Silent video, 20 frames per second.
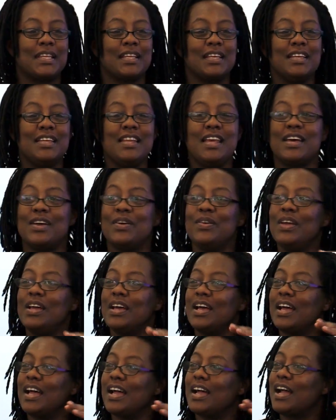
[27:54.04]
You know,
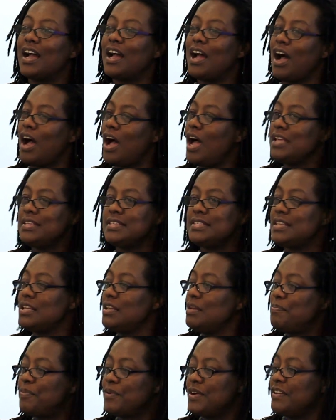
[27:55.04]
it's still
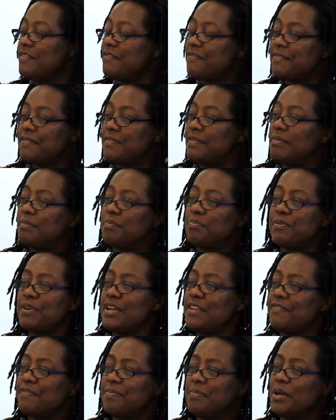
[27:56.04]
a
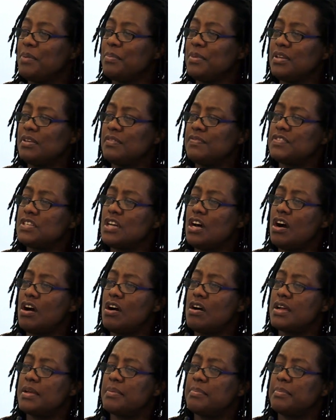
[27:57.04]
brief moment of
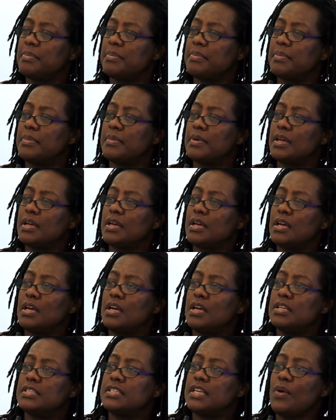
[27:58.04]
time.
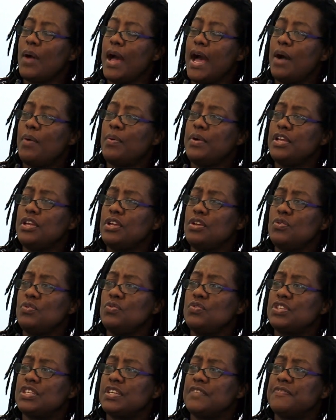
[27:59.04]
So how are you
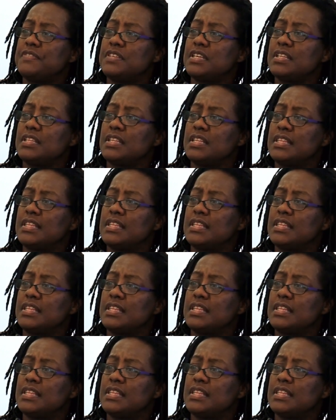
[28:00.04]
shifting the